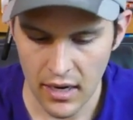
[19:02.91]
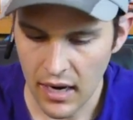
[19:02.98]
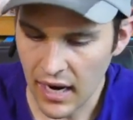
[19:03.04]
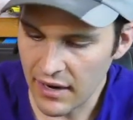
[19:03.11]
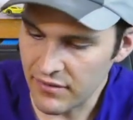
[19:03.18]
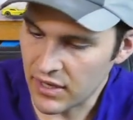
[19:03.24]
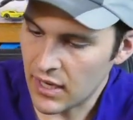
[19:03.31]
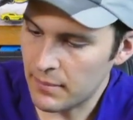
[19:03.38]

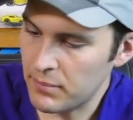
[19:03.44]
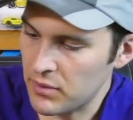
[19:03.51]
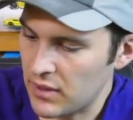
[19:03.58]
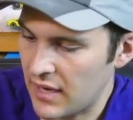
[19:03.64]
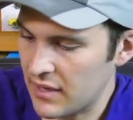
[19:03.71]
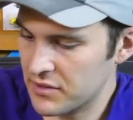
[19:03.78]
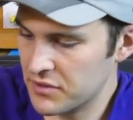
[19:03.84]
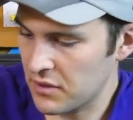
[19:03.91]
I have a
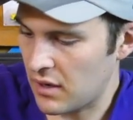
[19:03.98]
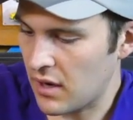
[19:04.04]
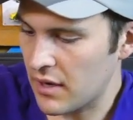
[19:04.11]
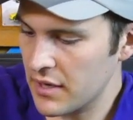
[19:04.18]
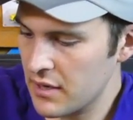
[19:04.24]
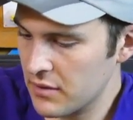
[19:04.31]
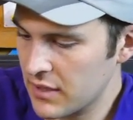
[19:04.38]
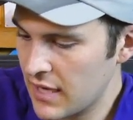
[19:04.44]
couple extra
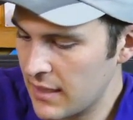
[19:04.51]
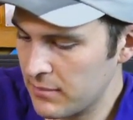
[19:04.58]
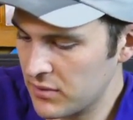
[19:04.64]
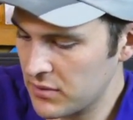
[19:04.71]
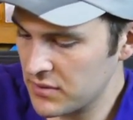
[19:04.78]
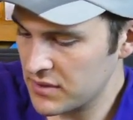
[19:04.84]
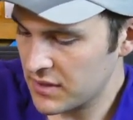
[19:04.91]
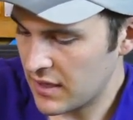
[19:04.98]
audio
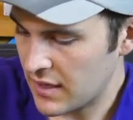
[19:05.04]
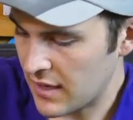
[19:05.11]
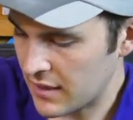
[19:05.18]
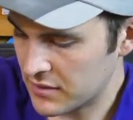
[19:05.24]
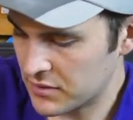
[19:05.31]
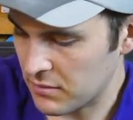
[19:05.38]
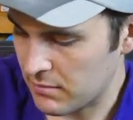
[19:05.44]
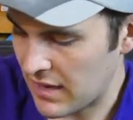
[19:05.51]
cables and
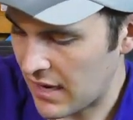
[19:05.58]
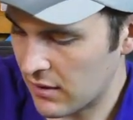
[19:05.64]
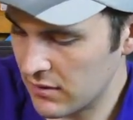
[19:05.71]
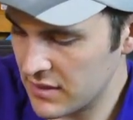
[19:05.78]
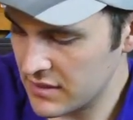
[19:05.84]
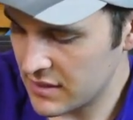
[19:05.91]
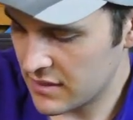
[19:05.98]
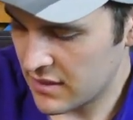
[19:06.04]
extra
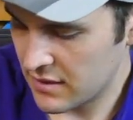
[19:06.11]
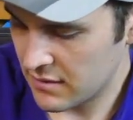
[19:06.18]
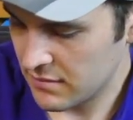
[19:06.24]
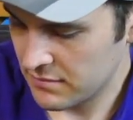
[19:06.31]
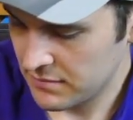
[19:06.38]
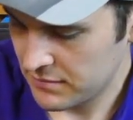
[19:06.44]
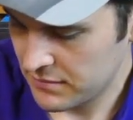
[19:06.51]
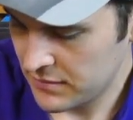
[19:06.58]
batteries in here.
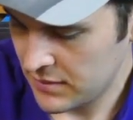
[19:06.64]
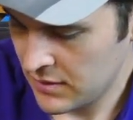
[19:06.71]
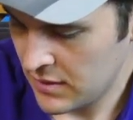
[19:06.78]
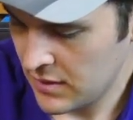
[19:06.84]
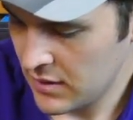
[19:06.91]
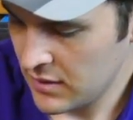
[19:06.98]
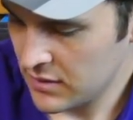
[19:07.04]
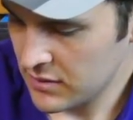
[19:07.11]

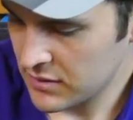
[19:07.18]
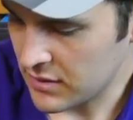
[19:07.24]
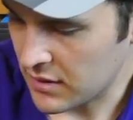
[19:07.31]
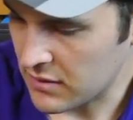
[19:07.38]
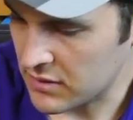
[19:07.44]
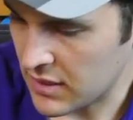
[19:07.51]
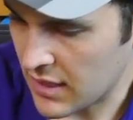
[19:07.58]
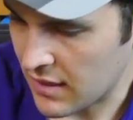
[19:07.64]
So I
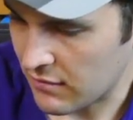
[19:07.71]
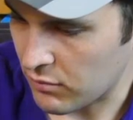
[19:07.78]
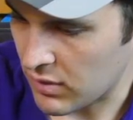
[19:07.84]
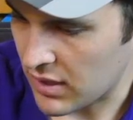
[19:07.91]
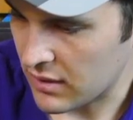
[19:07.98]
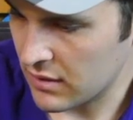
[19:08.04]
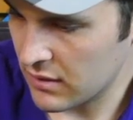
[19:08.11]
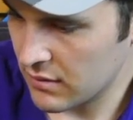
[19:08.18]
usually have
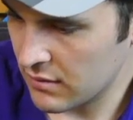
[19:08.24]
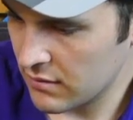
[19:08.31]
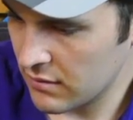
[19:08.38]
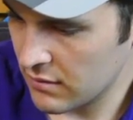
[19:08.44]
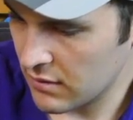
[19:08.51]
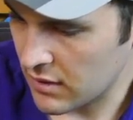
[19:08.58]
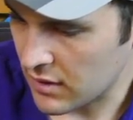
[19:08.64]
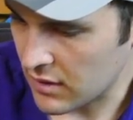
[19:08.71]
what?
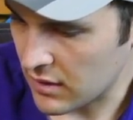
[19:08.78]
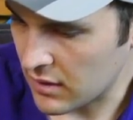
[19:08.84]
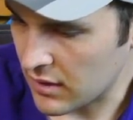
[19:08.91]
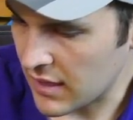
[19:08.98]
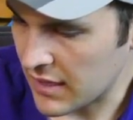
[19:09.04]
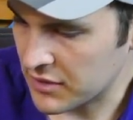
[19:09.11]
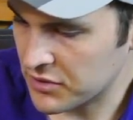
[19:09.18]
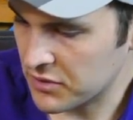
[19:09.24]

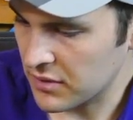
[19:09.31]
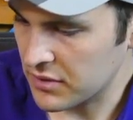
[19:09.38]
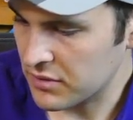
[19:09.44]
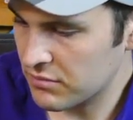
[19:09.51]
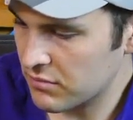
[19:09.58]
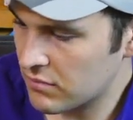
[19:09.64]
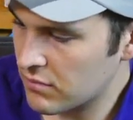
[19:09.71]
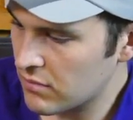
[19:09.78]
Extra
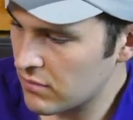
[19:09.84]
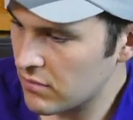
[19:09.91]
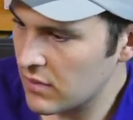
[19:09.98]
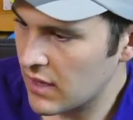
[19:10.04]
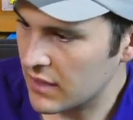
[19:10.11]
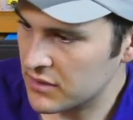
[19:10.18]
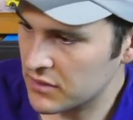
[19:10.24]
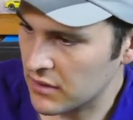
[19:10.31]

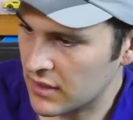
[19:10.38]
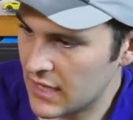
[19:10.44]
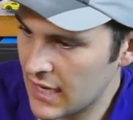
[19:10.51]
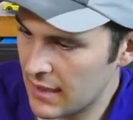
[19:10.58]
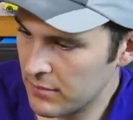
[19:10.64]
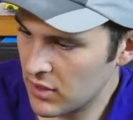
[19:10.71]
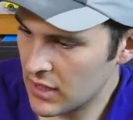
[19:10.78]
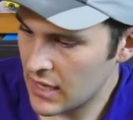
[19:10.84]

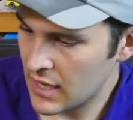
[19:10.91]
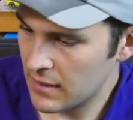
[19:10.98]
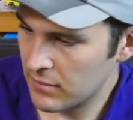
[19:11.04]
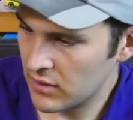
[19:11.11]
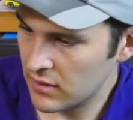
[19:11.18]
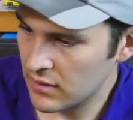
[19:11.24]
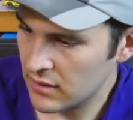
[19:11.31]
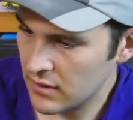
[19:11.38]
camera
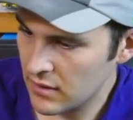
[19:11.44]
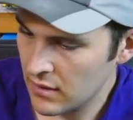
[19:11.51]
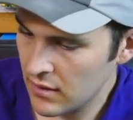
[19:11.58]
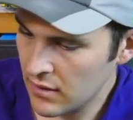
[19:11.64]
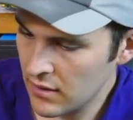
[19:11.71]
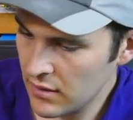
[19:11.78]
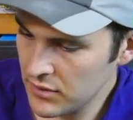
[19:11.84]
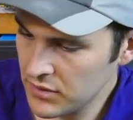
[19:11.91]
cable,
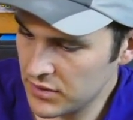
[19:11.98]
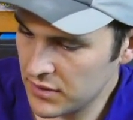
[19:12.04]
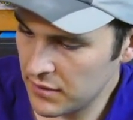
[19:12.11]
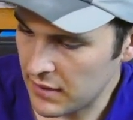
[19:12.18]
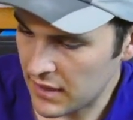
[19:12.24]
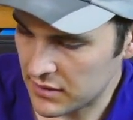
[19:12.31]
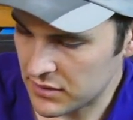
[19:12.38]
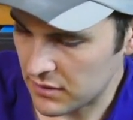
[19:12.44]
2
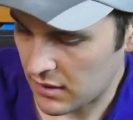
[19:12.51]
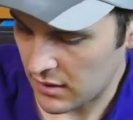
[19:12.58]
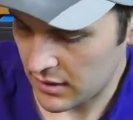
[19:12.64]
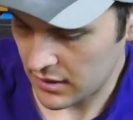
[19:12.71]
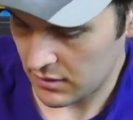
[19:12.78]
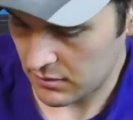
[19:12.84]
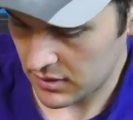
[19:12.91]
extra audio